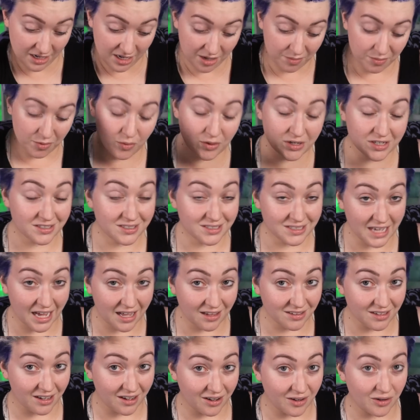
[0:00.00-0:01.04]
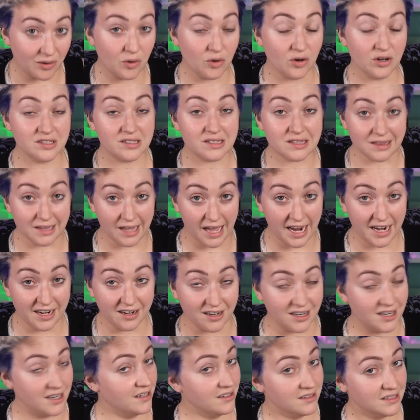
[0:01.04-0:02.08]
But when it's yellow or it's
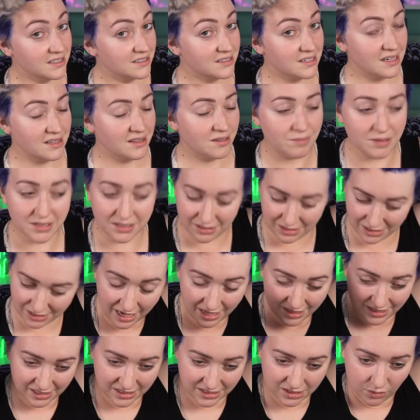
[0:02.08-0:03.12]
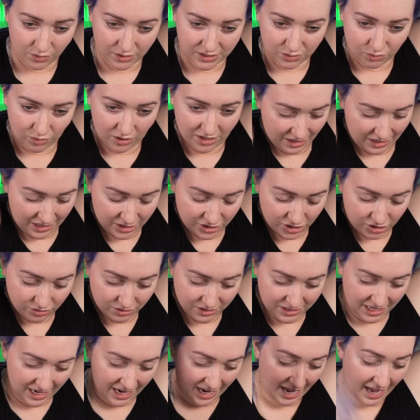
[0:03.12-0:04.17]
lighter, that's not the business. That's always what issues
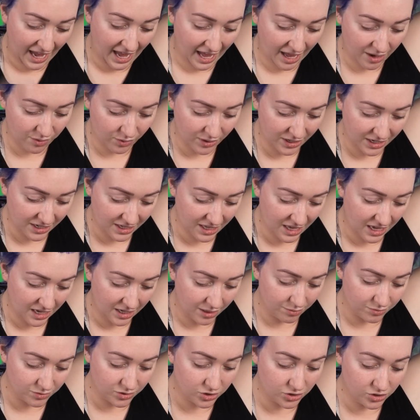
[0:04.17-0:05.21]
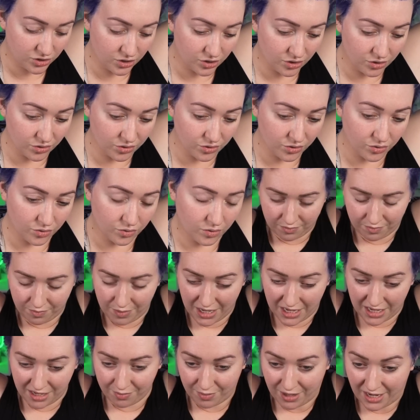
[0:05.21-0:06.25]
that I had when it came to
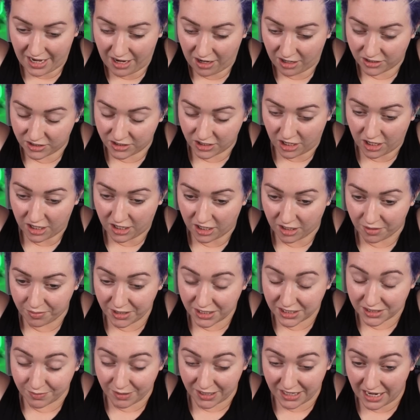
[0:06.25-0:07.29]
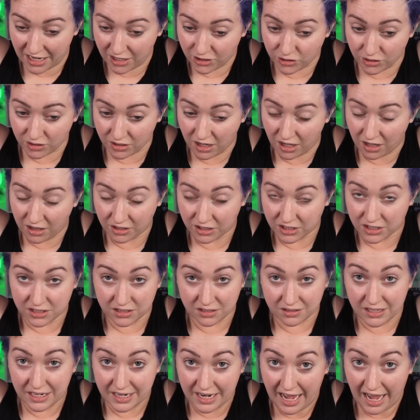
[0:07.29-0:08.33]
making my hair darker because my natural color is
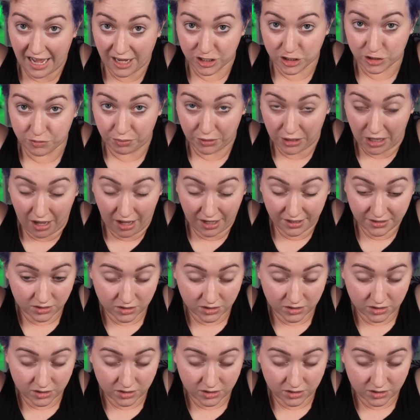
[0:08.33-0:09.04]
an ash blonde.